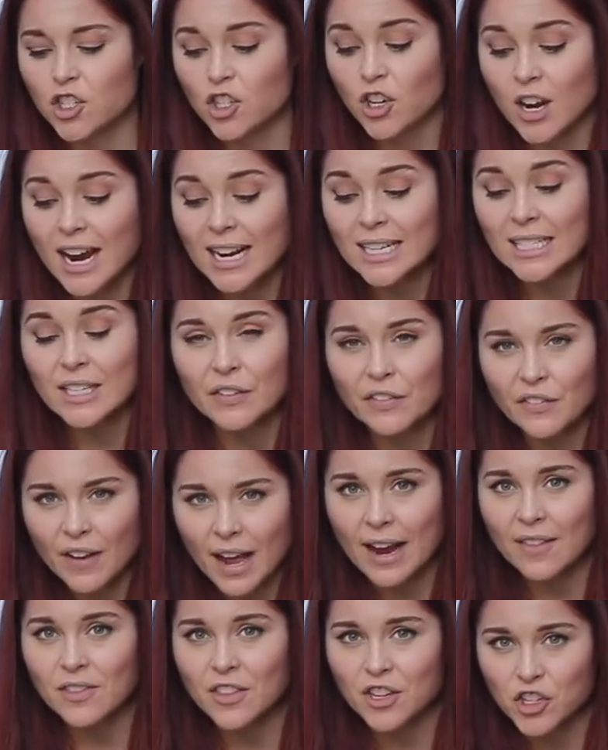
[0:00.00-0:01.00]
trying to
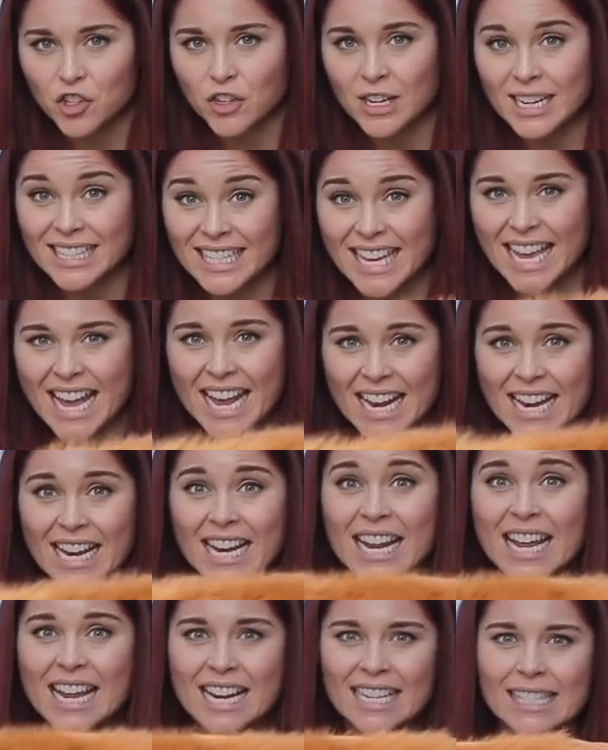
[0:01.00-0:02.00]
find the treats
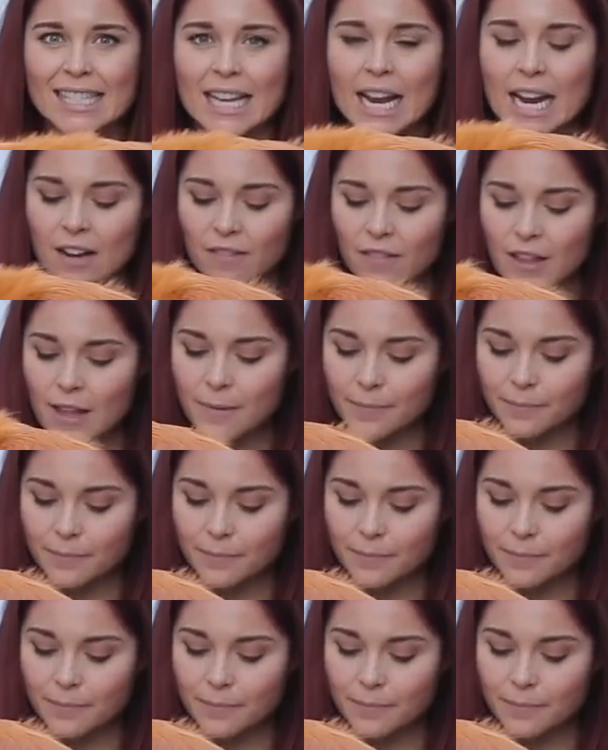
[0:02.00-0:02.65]
hidden inside of it.